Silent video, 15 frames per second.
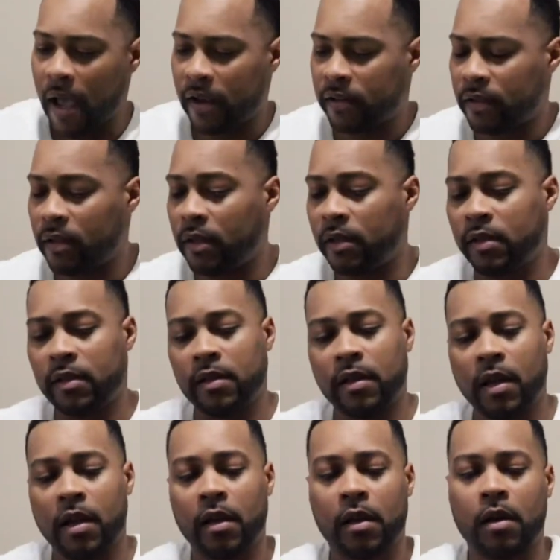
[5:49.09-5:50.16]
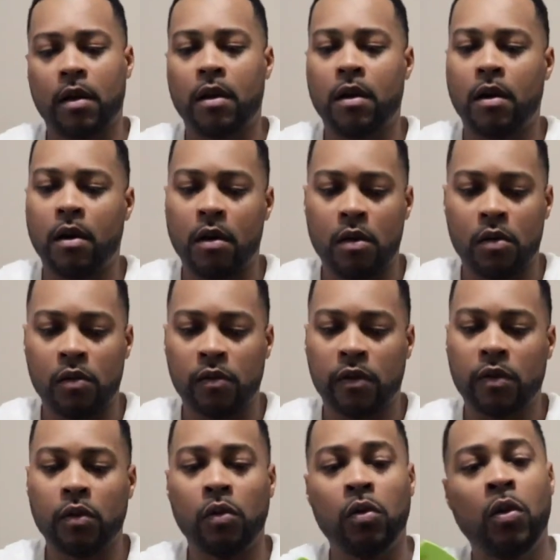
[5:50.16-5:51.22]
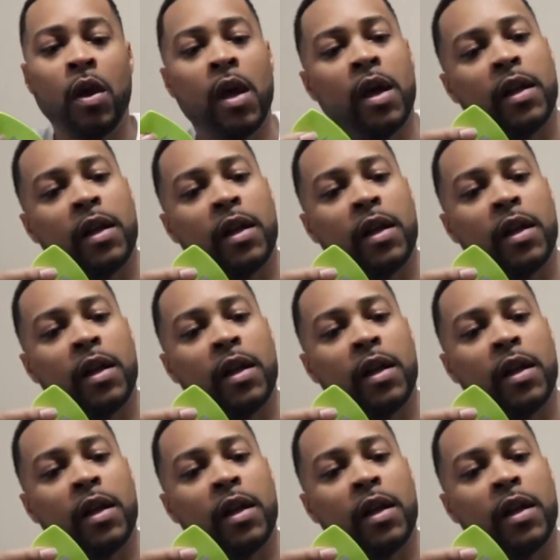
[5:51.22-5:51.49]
actually stick on to.